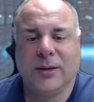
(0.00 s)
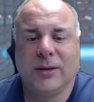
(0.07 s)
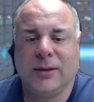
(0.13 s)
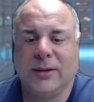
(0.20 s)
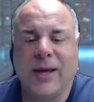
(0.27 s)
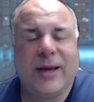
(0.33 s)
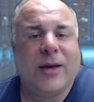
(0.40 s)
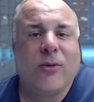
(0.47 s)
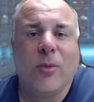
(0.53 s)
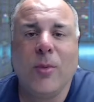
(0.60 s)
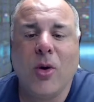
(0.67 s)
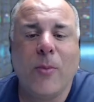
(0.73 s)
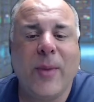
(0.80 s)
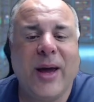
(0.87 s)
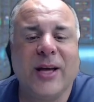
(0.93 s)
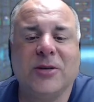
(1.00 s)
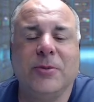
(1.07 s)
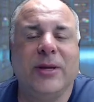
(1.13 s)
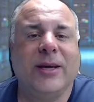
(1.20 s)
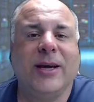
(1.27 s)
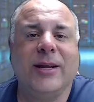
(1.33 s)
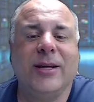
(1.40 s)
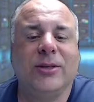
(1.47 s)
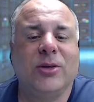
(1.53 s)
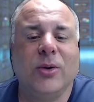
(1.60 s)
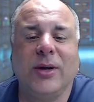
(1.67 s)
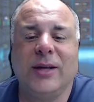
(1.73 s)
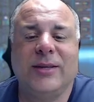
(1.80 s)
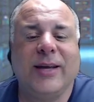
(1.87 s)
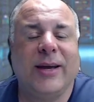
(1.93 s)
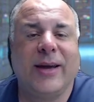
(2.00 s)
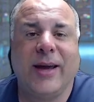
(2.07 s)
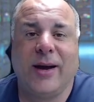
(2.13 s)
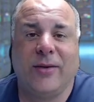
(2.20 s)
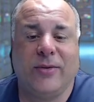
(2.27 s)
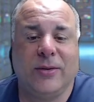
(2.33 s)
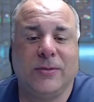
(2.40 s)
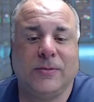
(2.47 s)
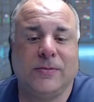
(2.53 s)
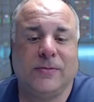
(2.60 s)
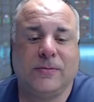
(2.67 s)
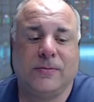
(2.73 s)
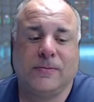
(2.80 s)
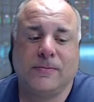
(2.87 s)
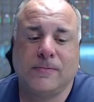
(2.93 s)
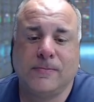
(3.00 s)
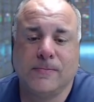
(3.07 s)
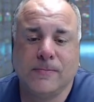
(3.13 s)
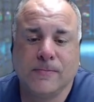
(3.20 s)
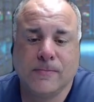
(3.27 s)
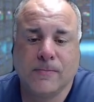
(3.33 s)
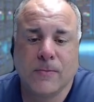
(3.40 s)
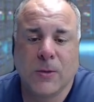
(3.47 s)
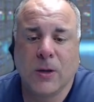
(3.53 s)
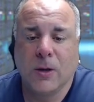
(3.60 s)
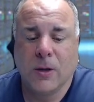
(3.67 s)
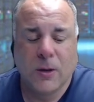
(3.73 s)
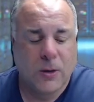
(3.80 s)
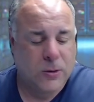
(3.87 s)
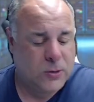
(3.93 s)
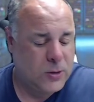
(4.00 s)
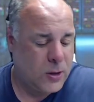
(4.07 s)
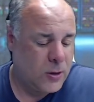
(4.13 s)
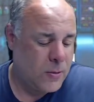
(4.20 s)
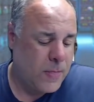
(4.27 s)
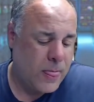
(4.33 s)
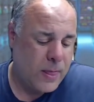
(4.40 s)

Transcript: they can remote management and get into it and take care of it. So,